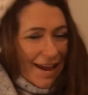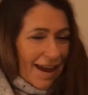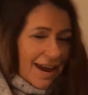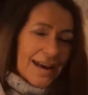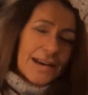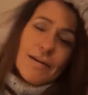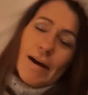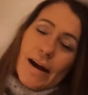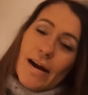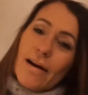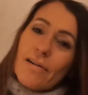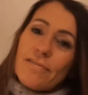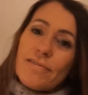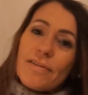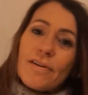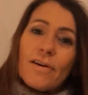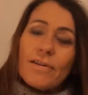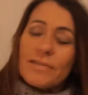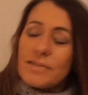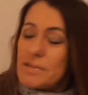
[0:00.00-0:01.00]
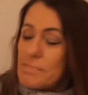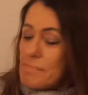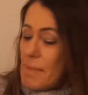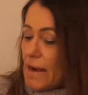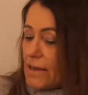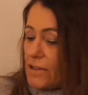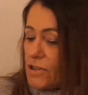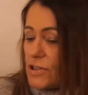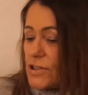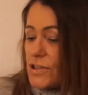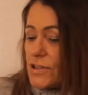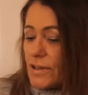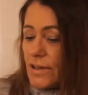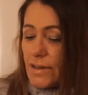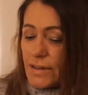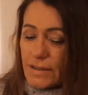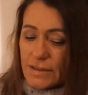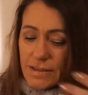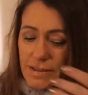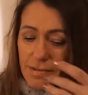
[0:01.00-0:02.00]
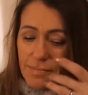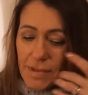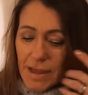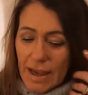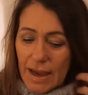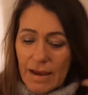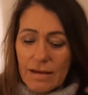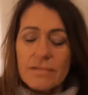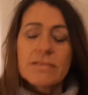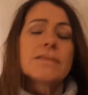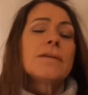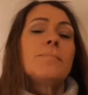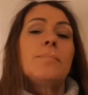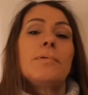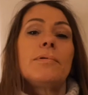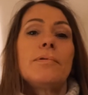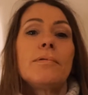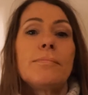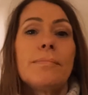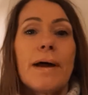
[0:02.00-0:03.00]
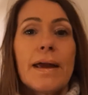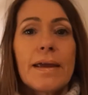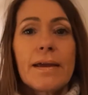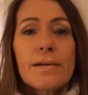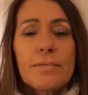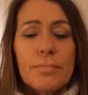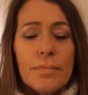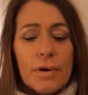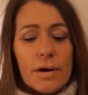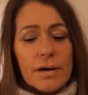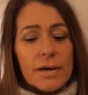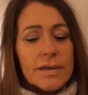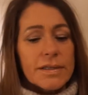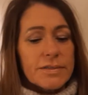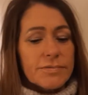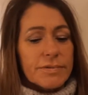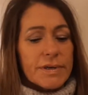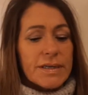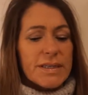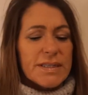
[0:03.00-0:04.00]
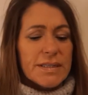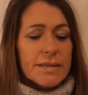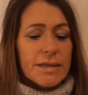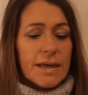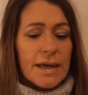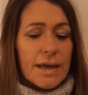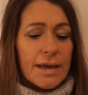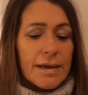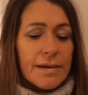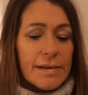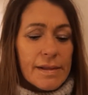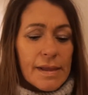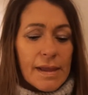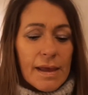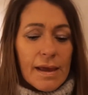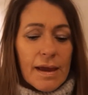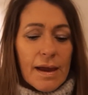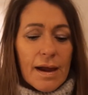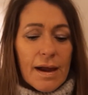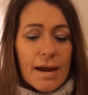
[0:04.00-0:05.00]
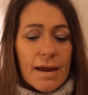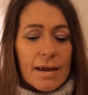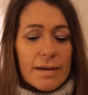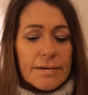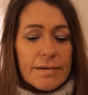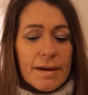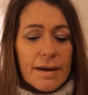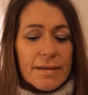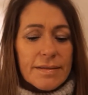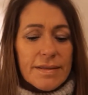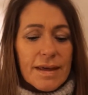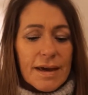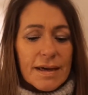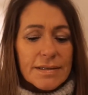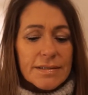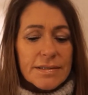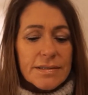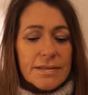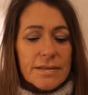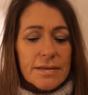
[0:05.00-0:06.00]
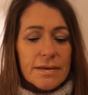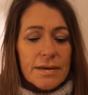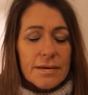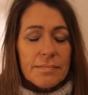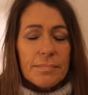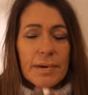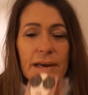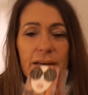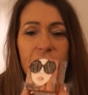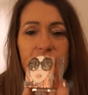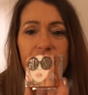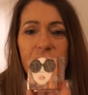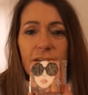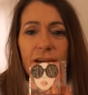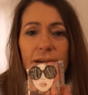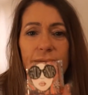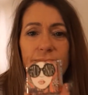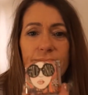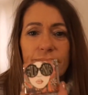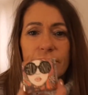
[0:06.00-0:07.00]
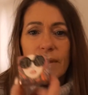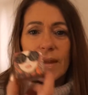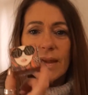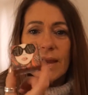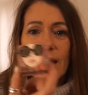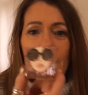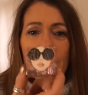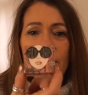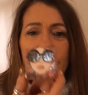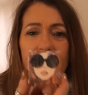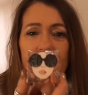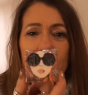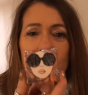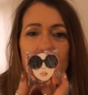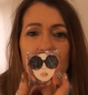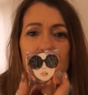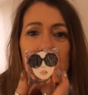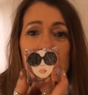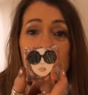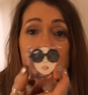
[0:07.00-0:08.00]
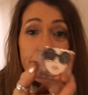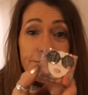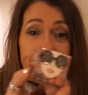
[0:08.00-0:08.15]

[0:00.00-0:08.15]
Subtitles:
Anyway, I forgot to mention something else I bought makeup-wise recently, and that's the Benefit California.